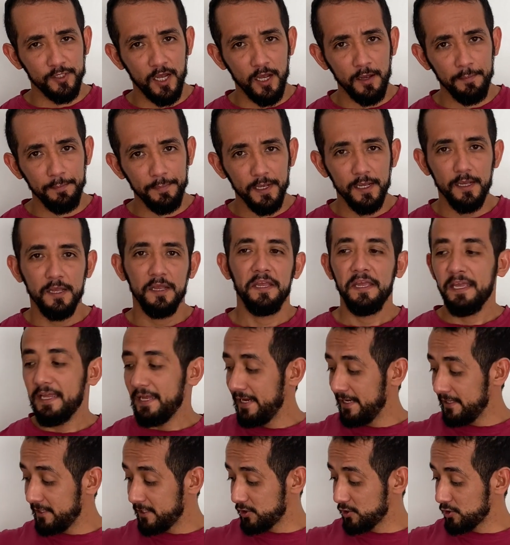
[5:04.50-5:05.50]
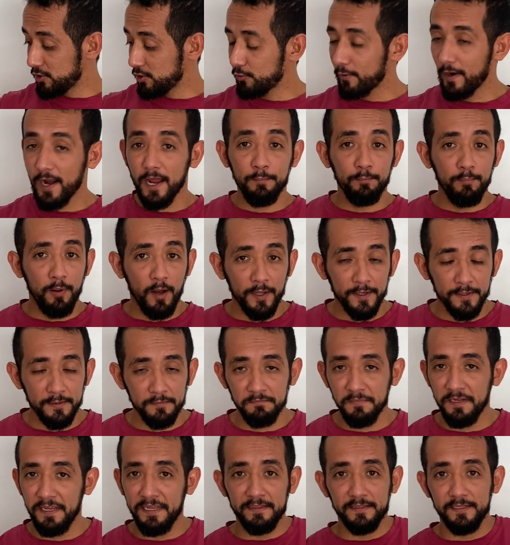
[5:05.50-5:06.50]
up, hit the subscribe button,
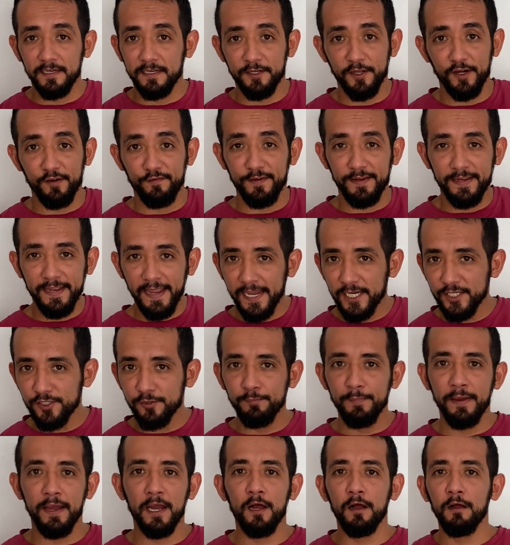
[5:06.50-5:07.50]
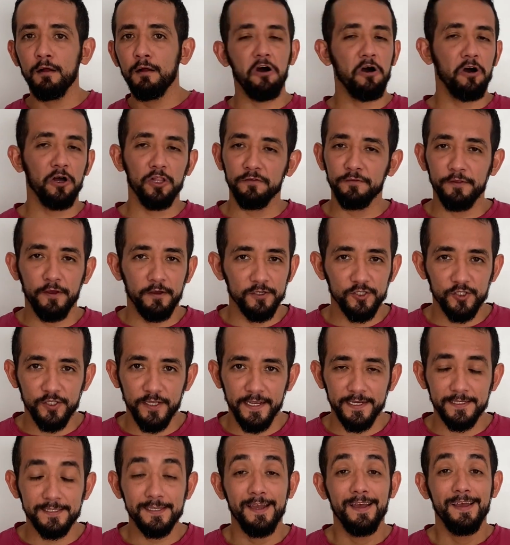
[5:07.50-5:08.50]
hit the notification bell, all of those
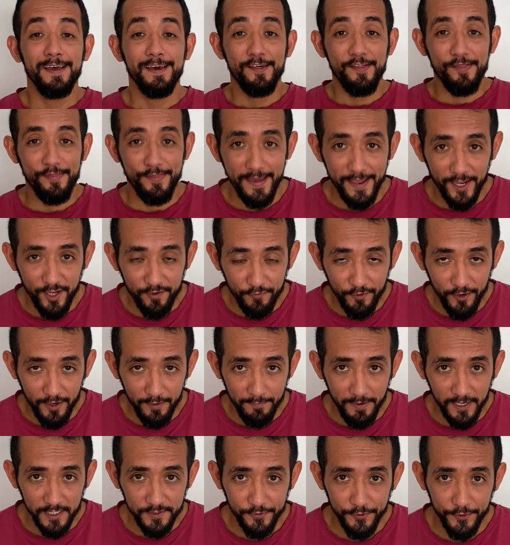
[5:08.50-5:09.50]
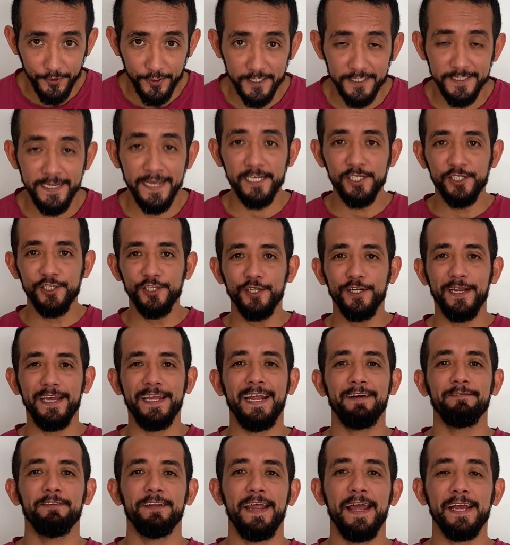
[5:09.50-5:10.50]
things. Thank you very much for your attention and
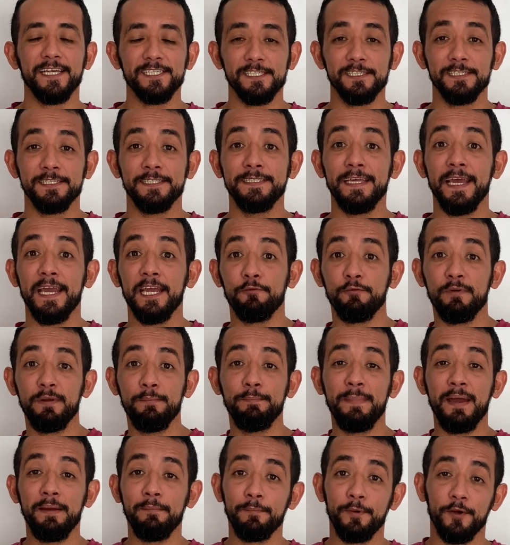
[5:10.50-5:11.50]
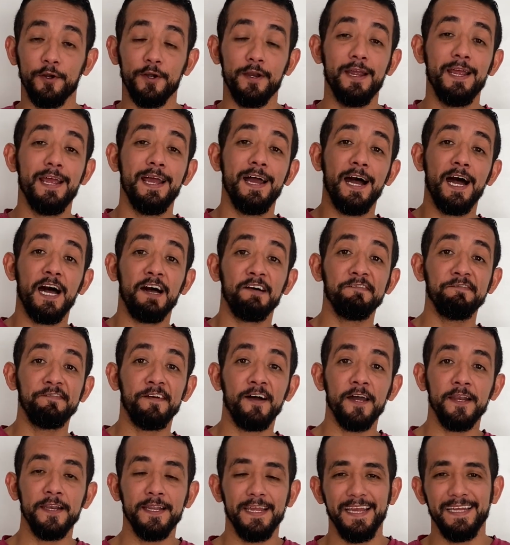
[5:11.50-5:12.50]
have an excellent day. Remember, have
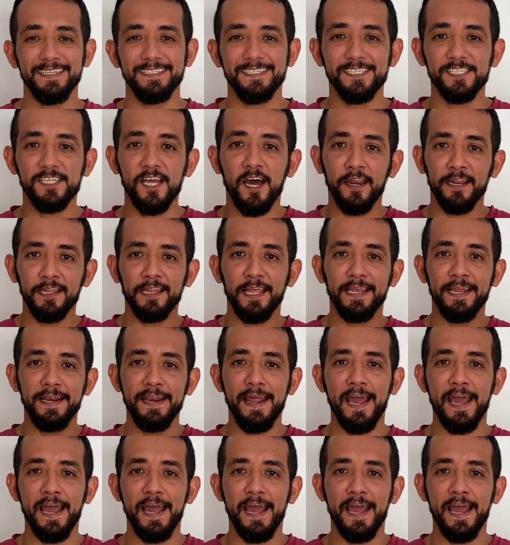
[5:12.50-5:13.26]
fun and study like an